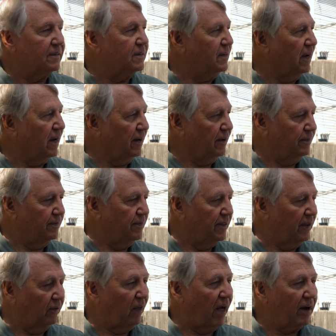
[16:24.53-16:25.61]
A
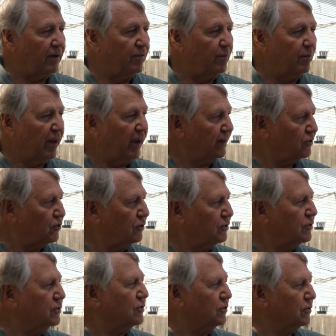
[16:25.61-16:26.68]
lot of the black
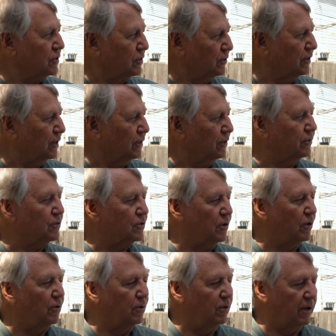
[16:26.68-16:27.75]
churches are still here.
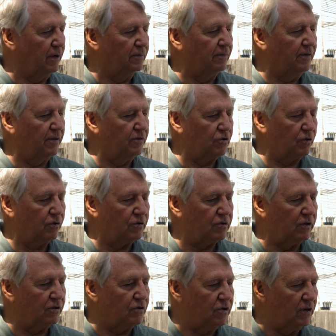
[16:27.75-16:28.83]
So the church
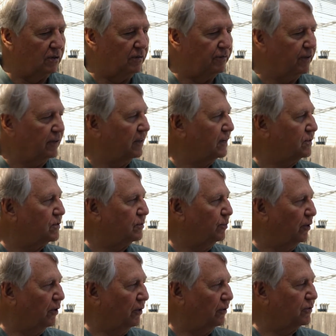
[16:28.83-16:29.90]
that Sheila Finlayson
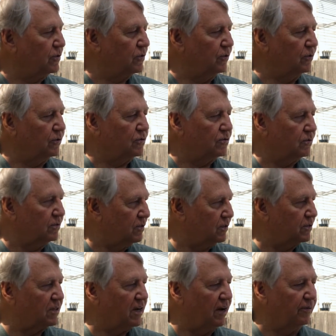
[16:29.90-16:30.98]
belongs to is
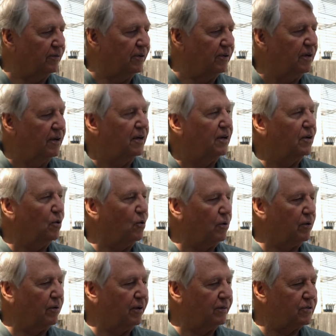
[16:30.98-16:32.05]
just down the
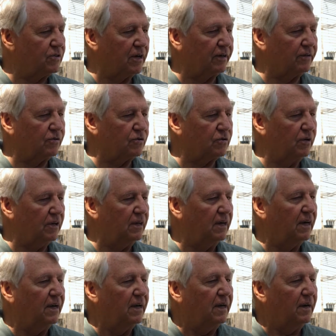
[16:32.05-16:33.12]
corner on 2nd Street.
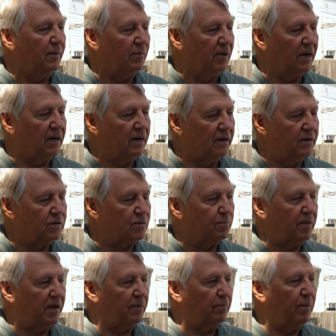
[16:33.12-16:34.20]
But it has
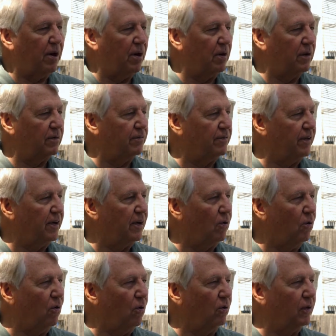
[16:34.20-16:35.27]
been part of the
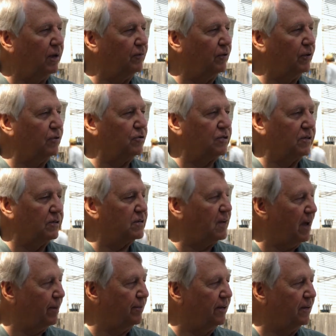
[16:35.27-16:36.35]
whole evolution that's
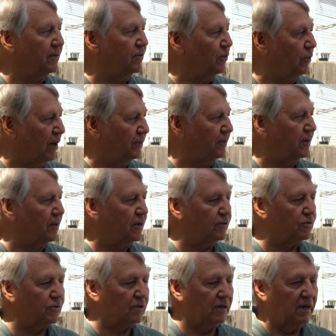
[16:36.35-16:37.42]
happening throughout the
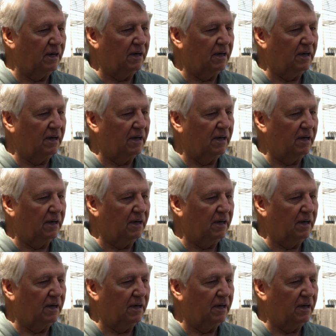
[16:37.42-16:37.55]
country.